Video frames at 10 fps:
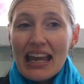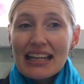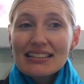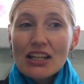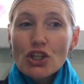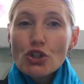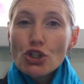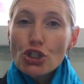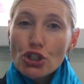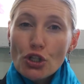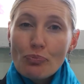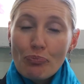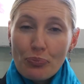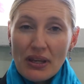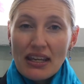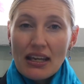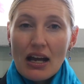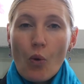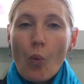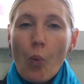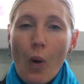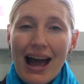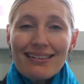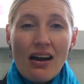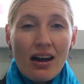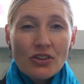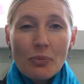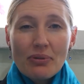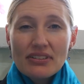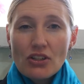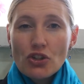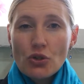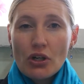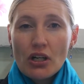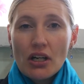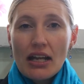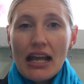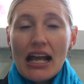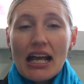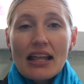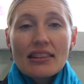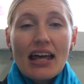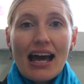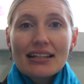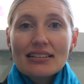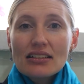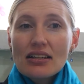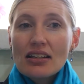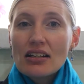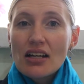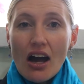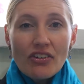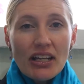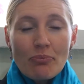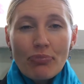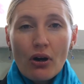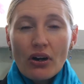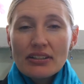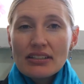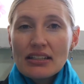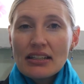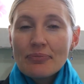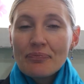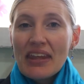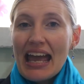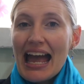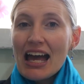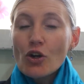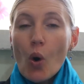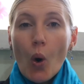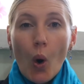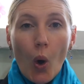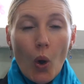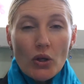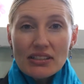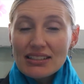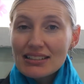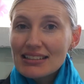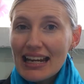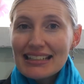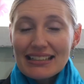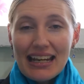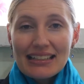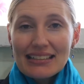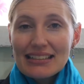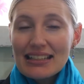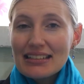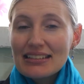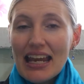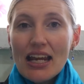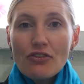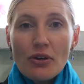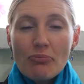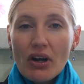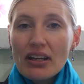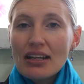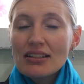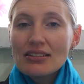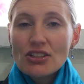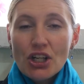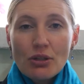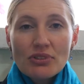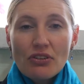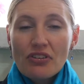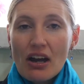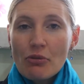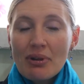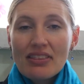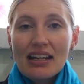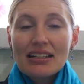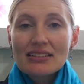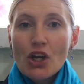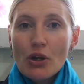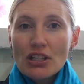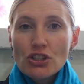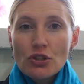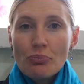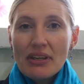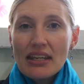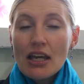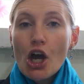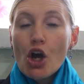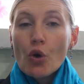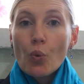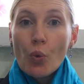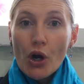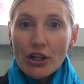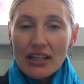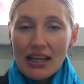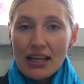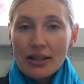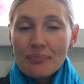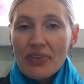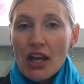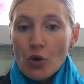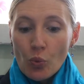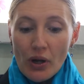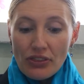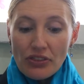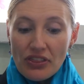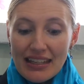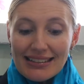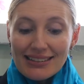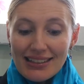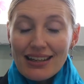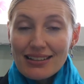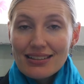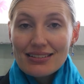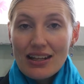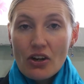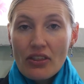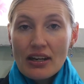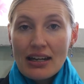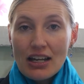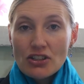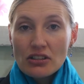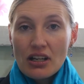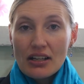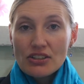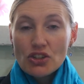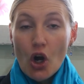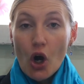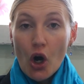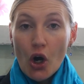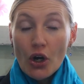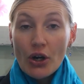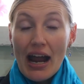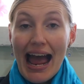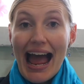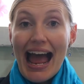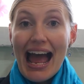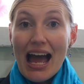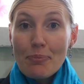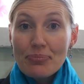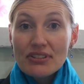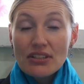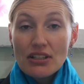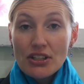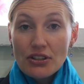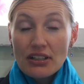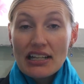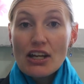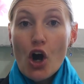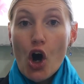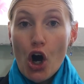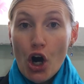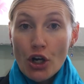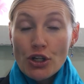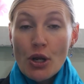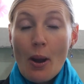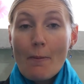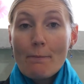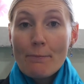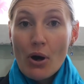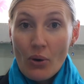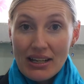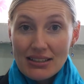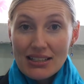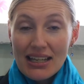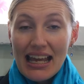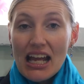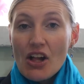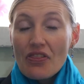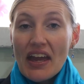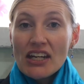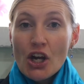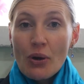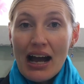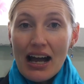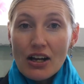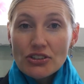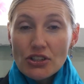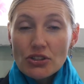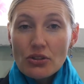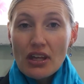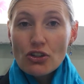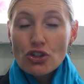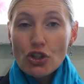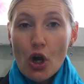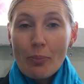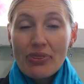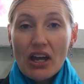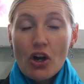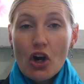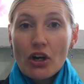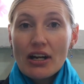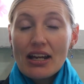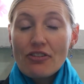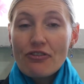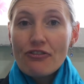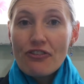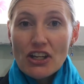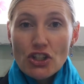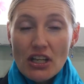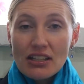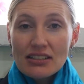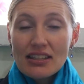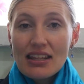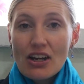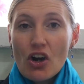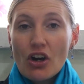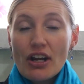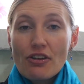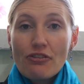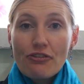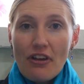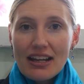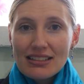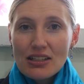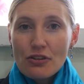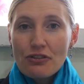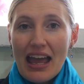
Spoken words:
is that you should be 100% sure that the governing party and all state entities, everybody in terms of government that is going to be working with these sectors that are then nationalized are absolutely on point. They know how to do their job, they are efficient, they are effective,